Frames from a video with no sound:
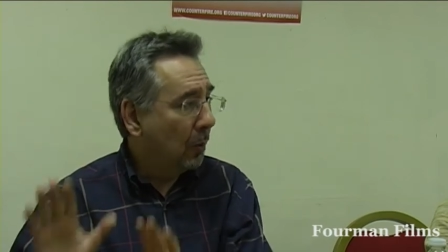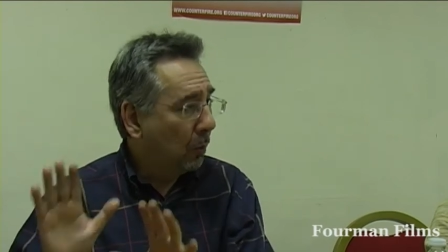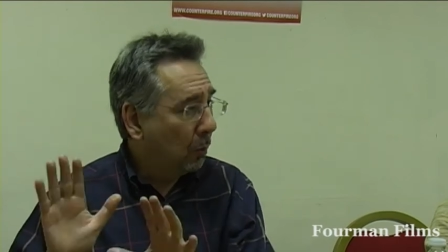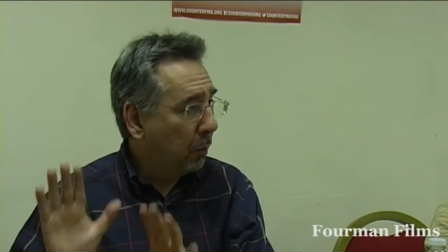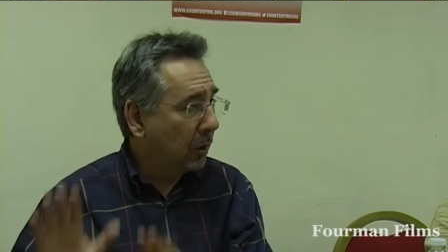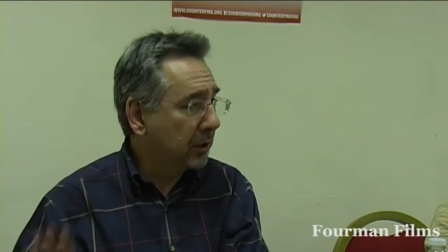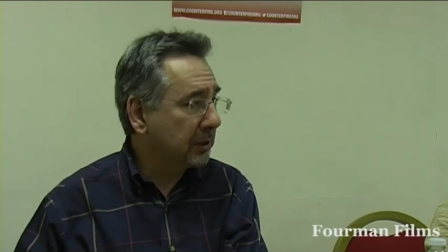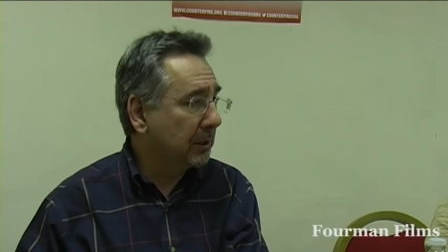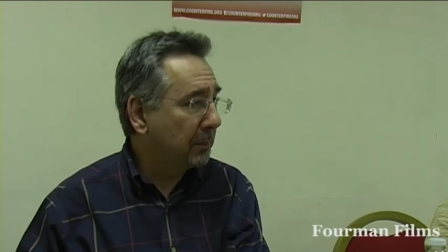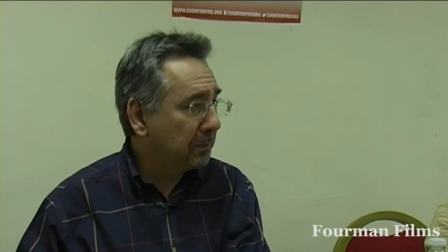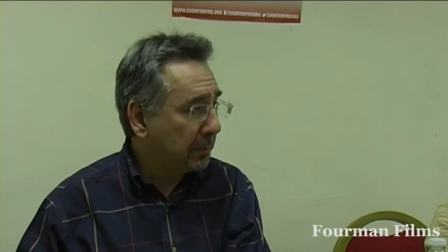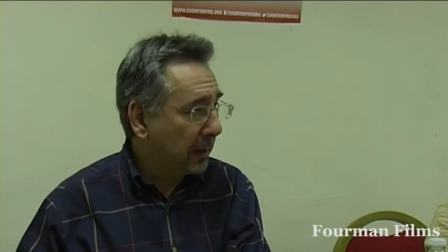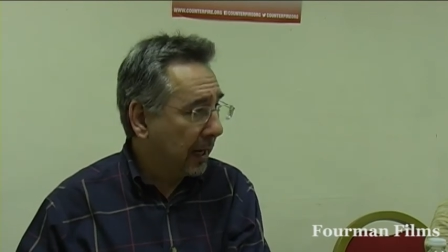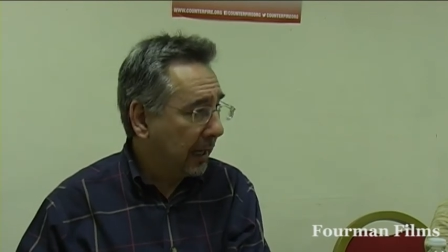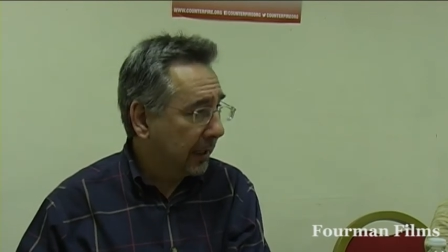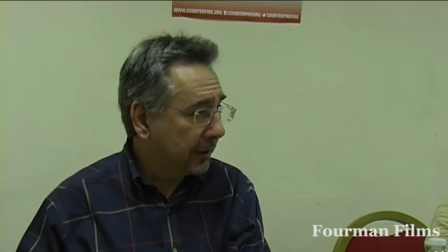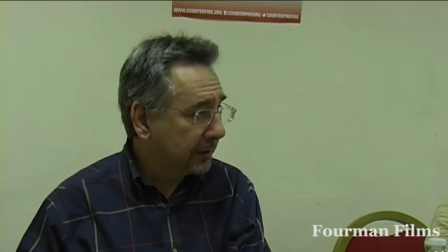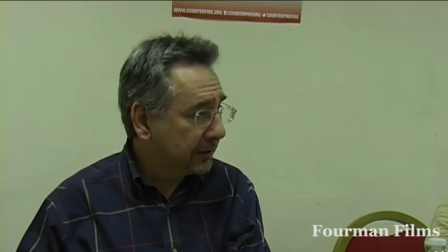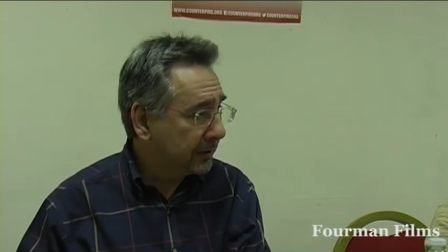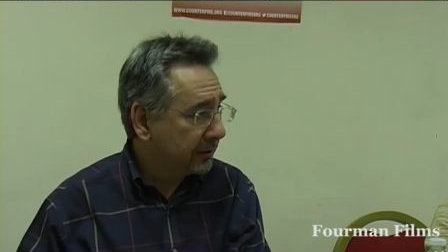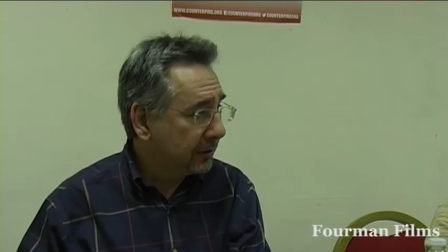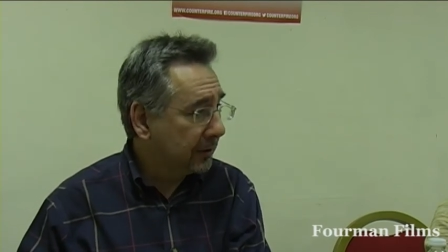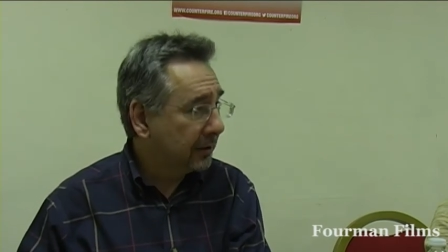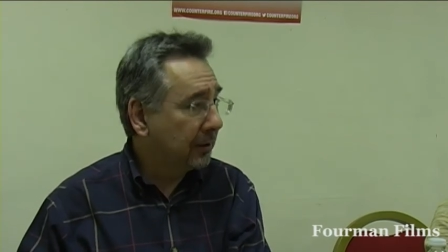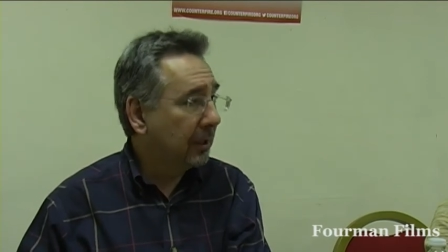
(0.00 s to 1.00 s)
was a
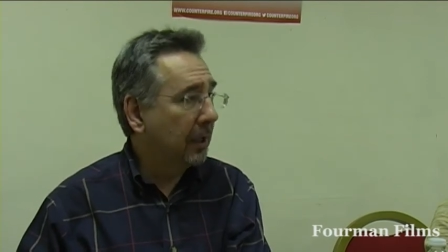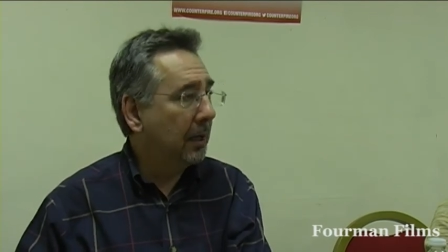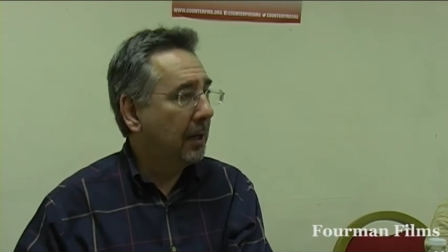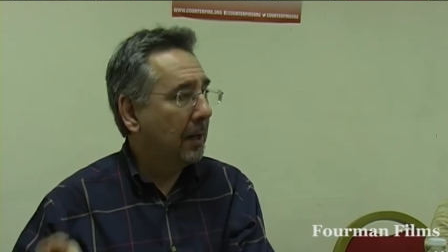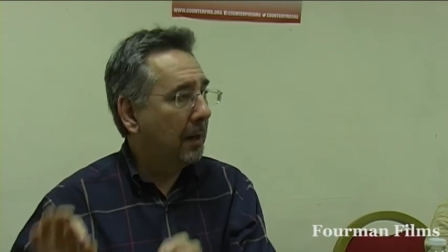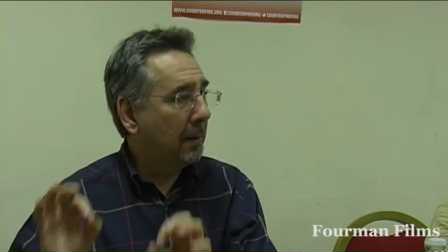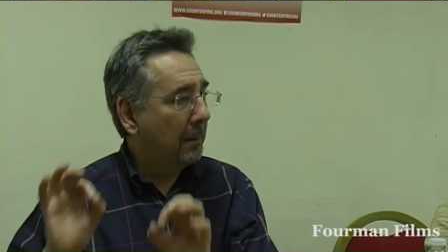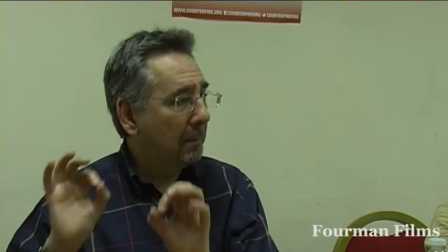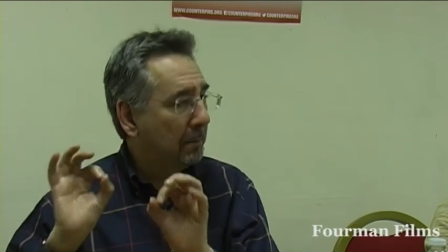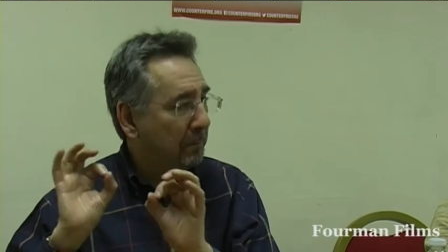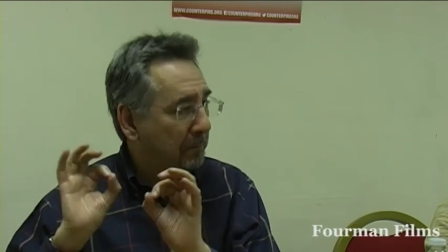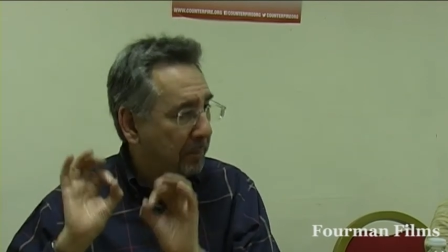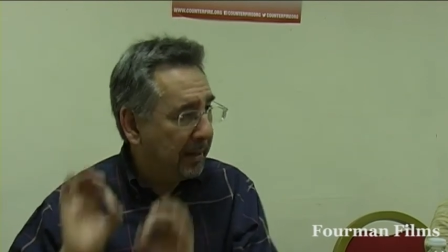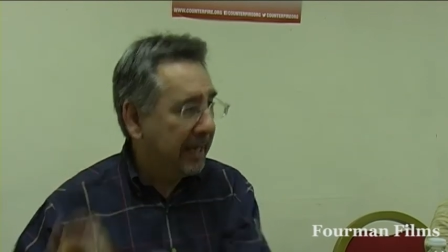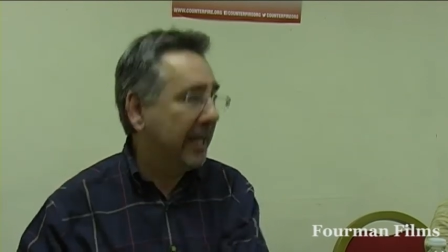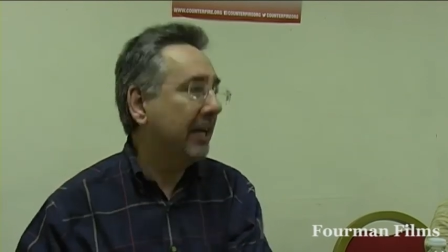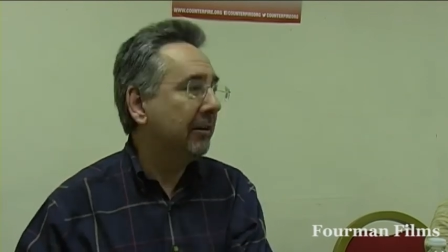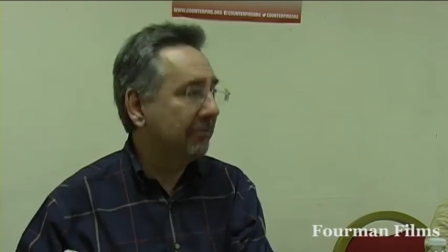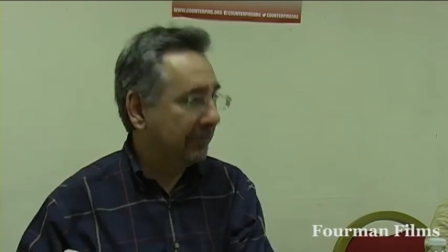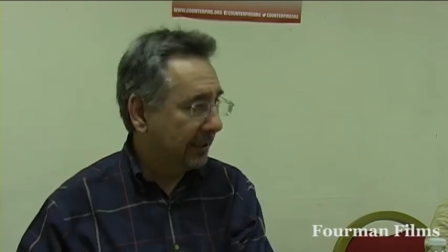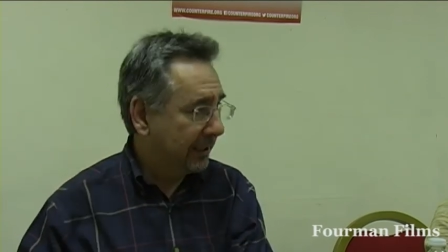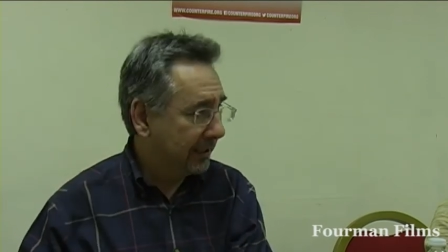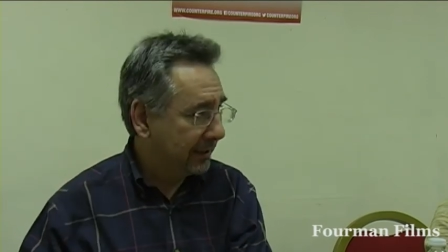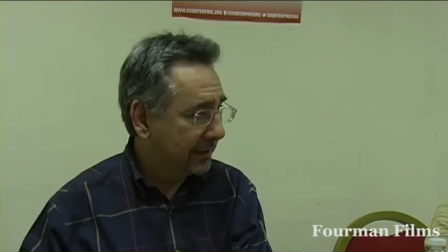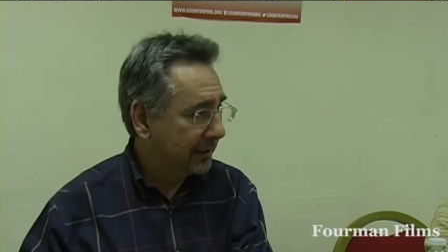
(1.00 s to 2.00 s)
bastard,
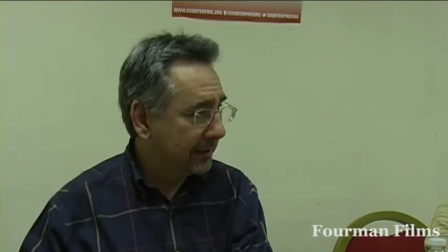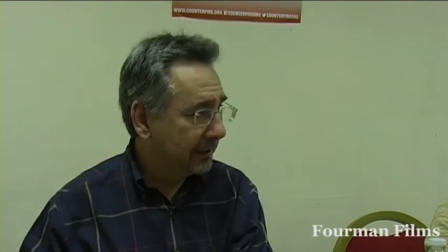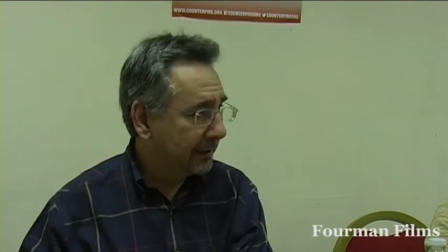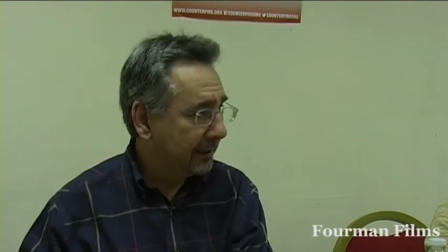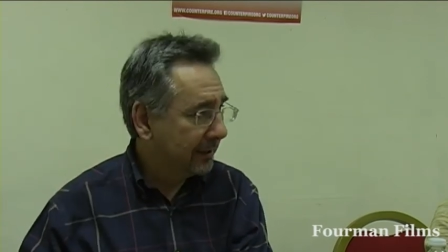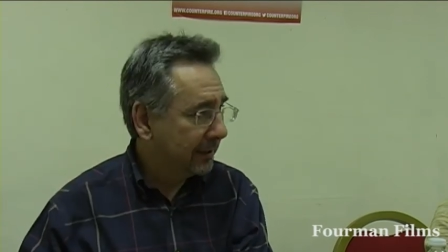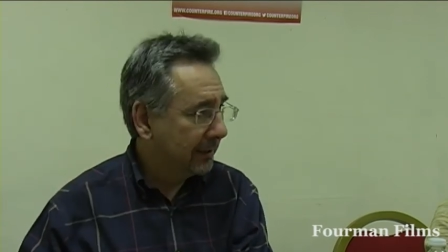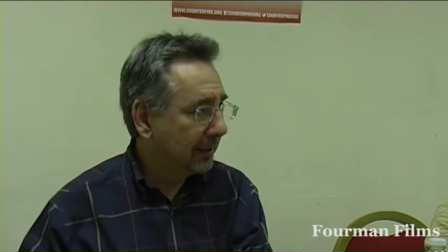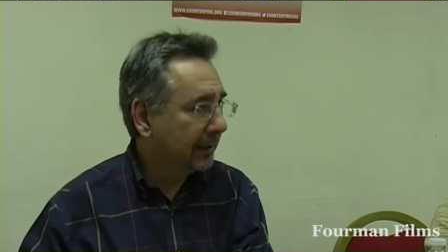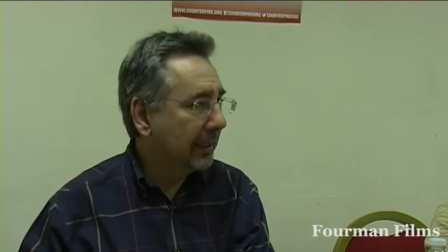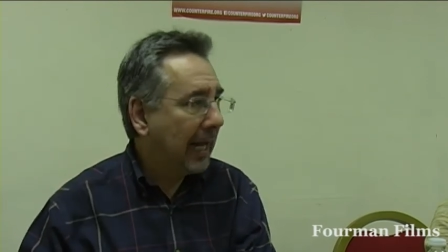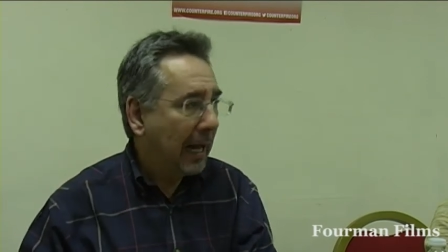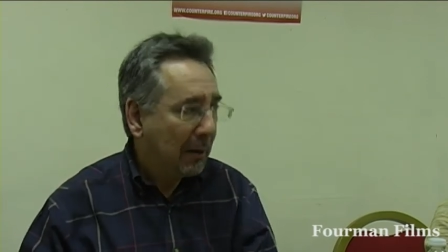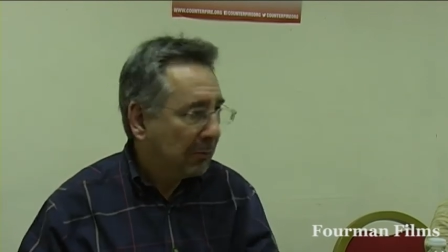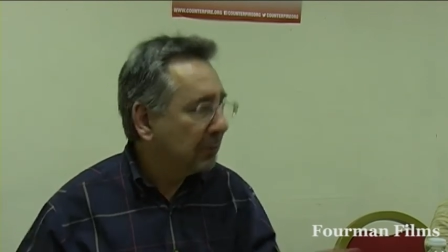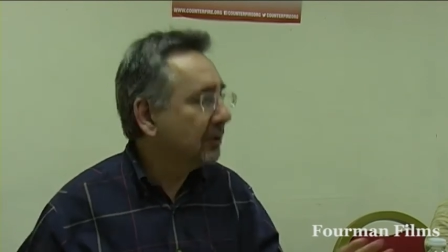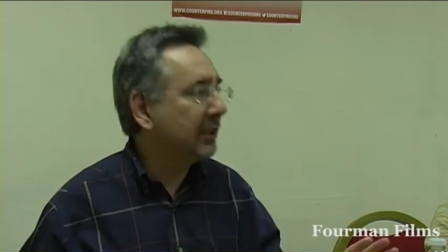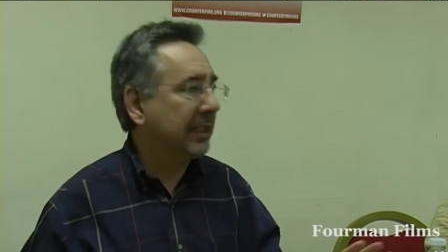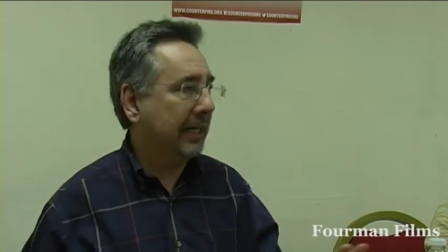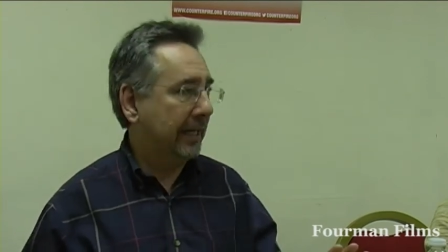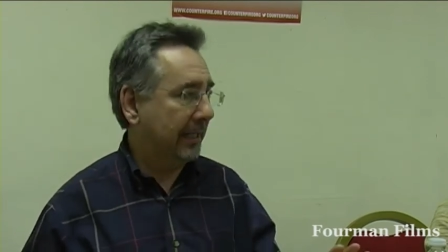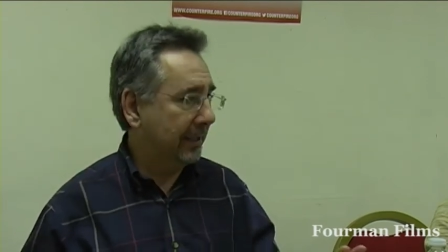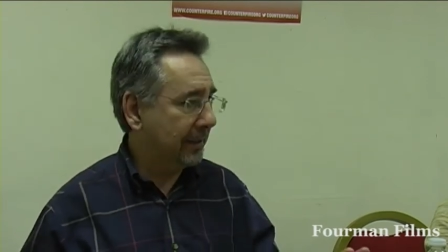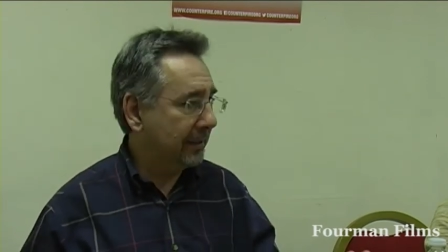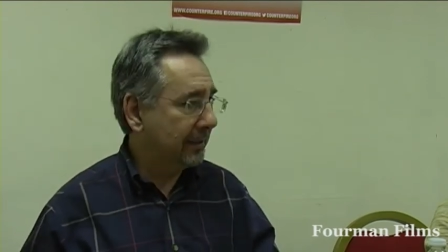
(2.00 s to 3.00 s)
period. That was
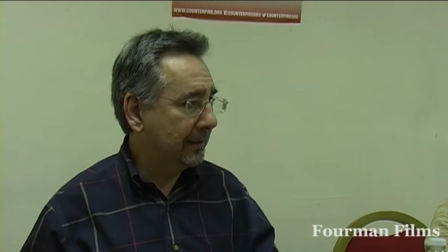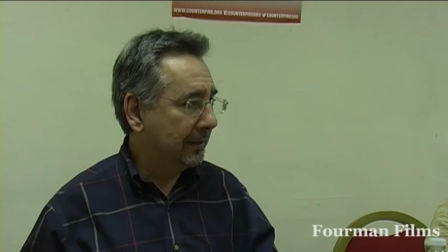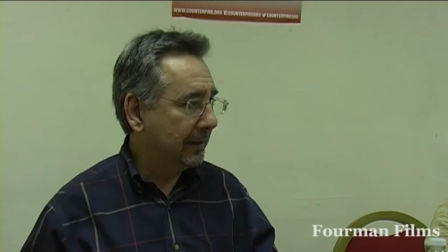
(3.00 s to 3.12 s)
it.